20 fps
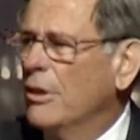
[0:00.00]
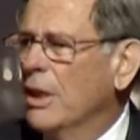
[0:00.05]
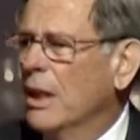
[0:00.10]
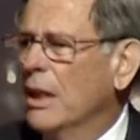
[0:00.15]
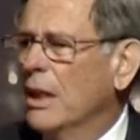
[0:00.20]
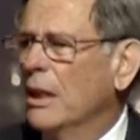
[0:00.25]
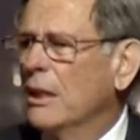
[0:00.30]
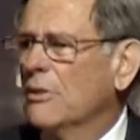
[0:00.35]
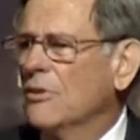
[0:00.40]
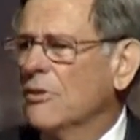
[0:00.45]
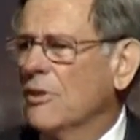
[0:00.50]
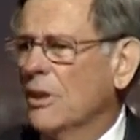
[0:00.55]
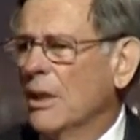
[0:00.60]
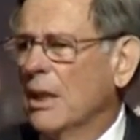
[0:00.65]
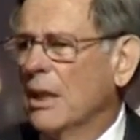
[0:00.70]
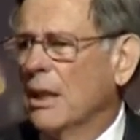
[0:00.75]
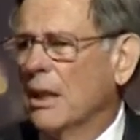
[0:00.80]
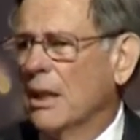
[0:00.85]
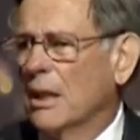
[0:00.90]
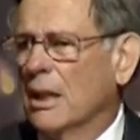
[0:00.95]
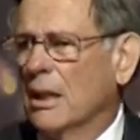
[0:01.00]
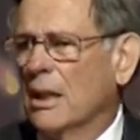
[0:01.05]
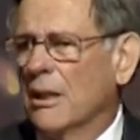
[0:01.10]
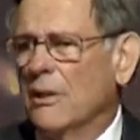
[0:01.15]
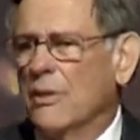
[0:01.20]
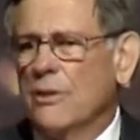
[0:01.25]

years later,